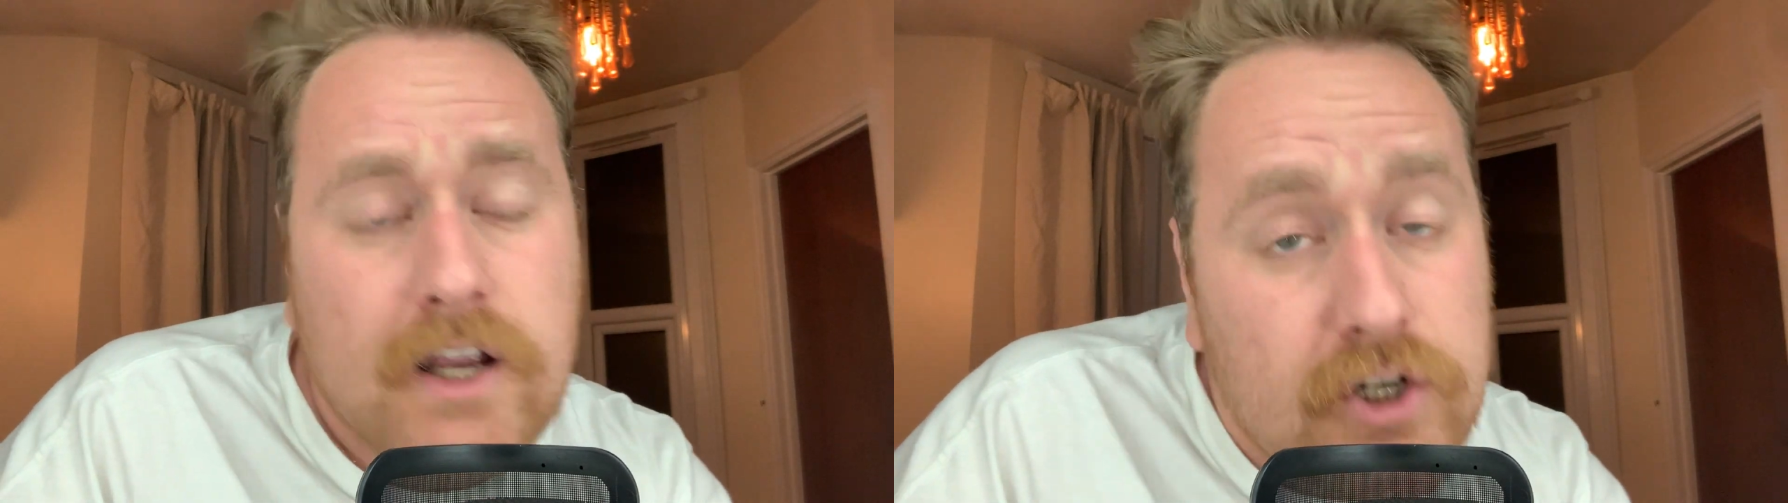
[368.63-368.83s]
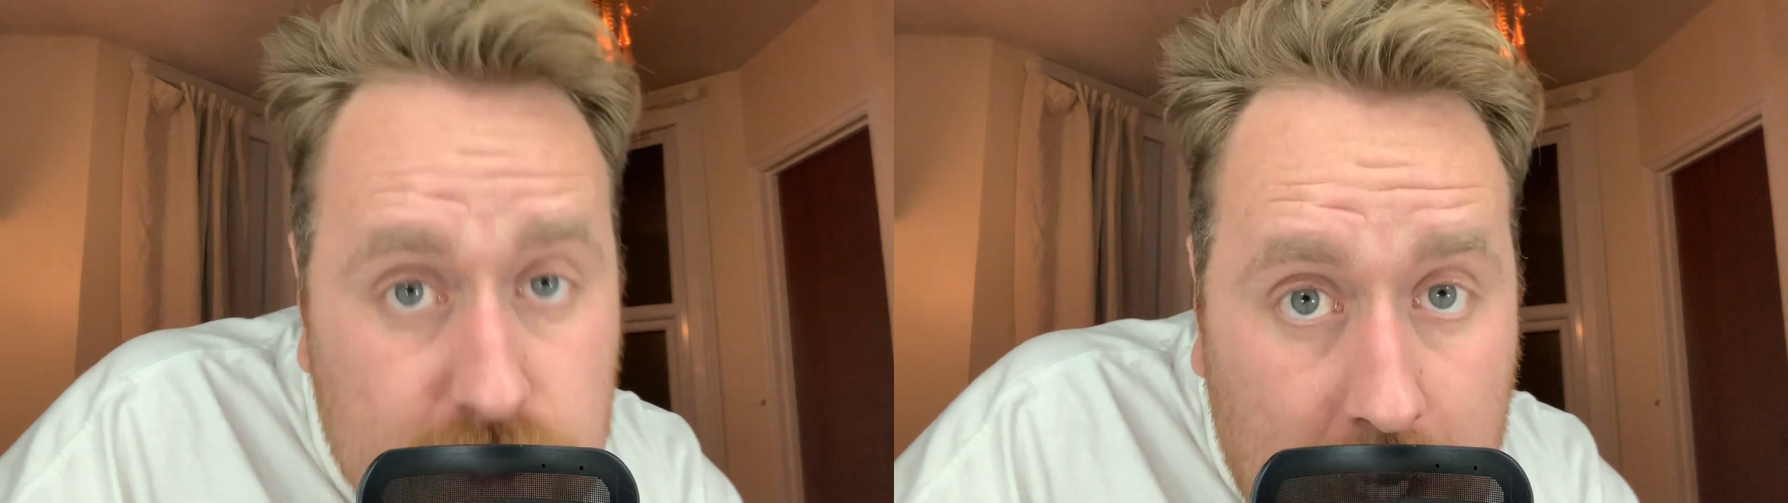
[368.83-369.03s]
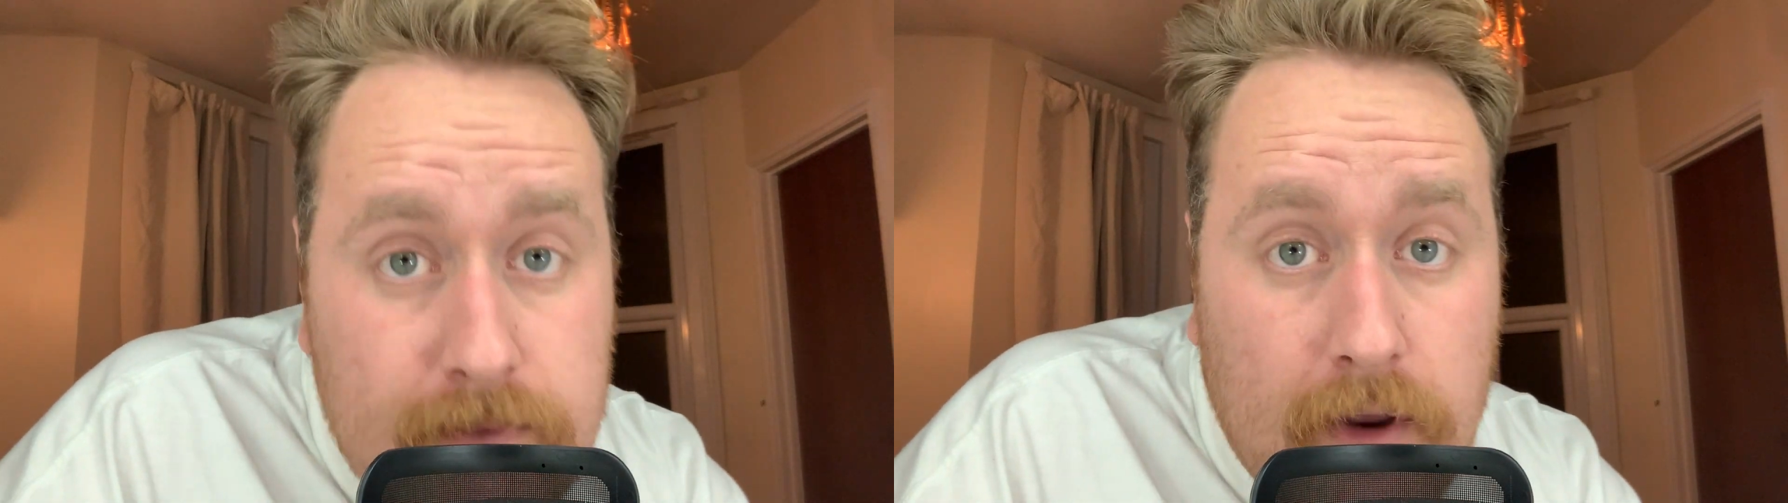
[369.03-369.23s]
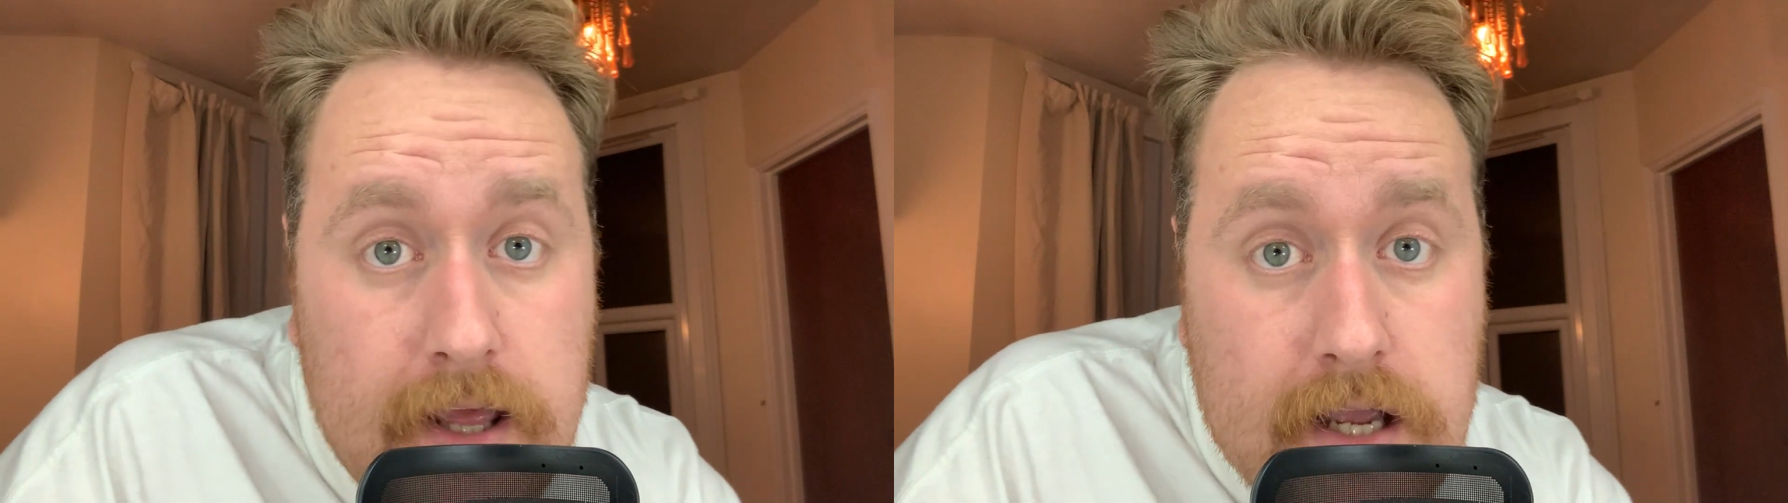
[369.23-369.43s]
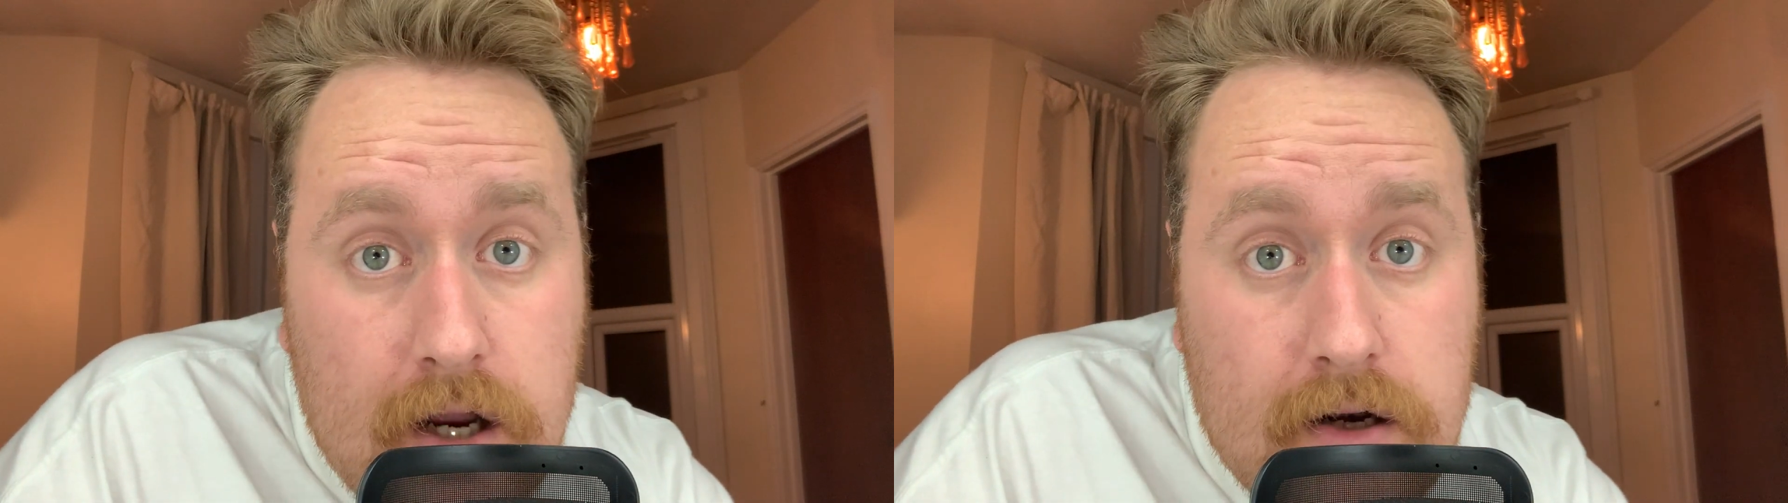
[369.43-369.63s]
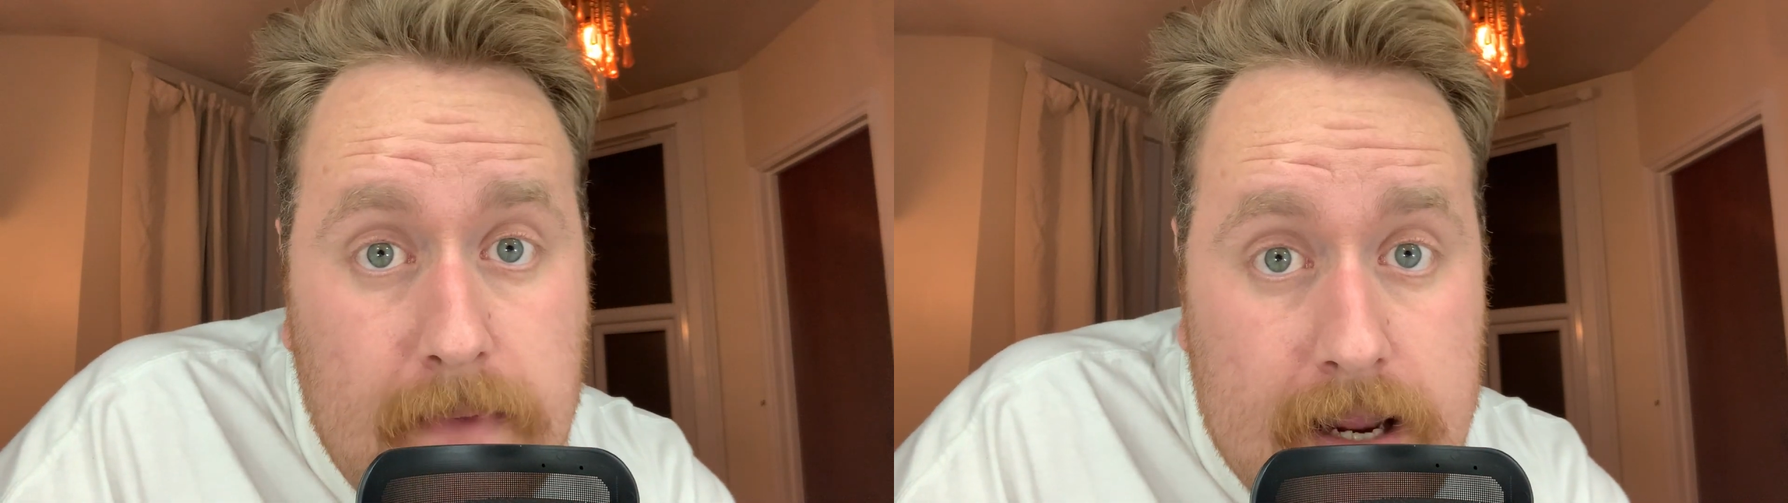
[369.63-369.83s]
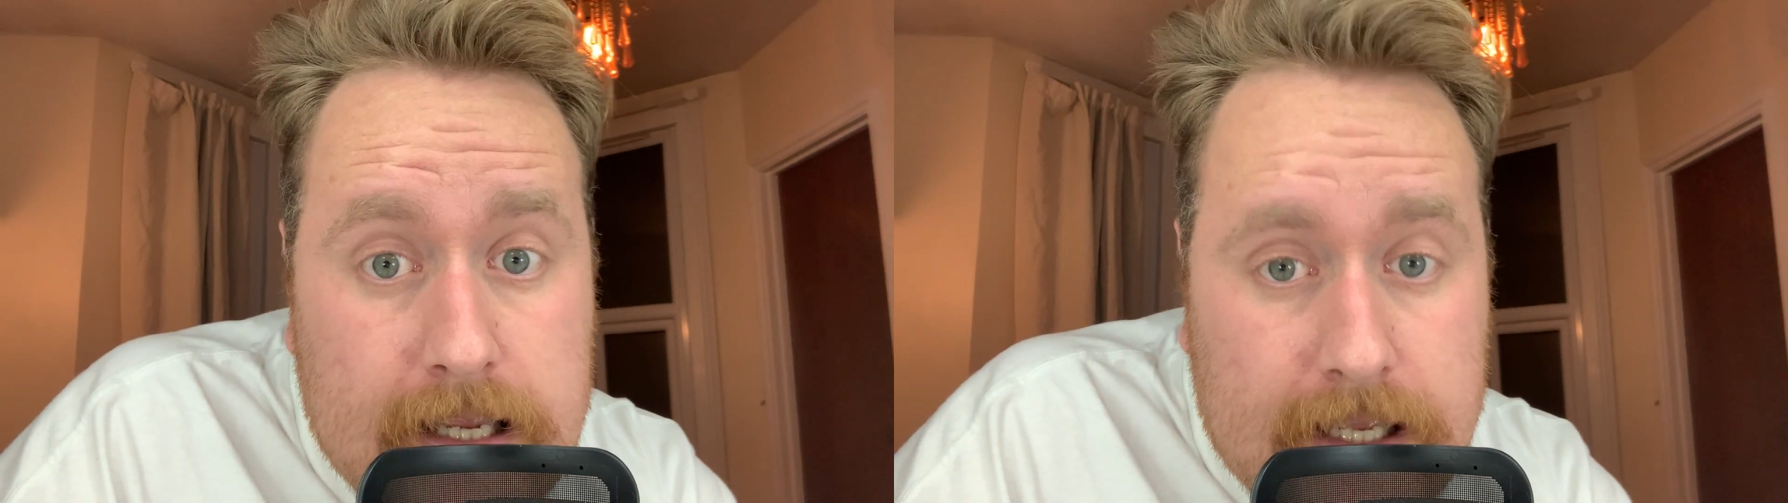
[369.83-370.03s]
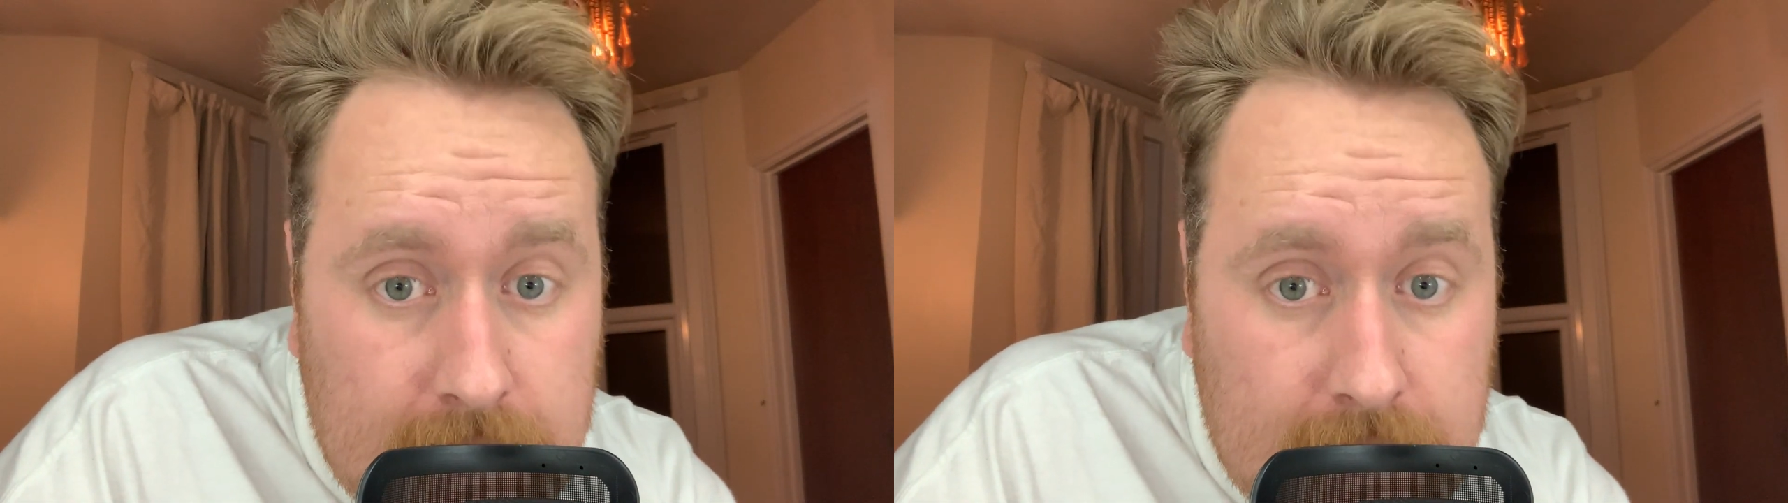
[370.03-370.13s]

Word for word: Shame that they couldn't make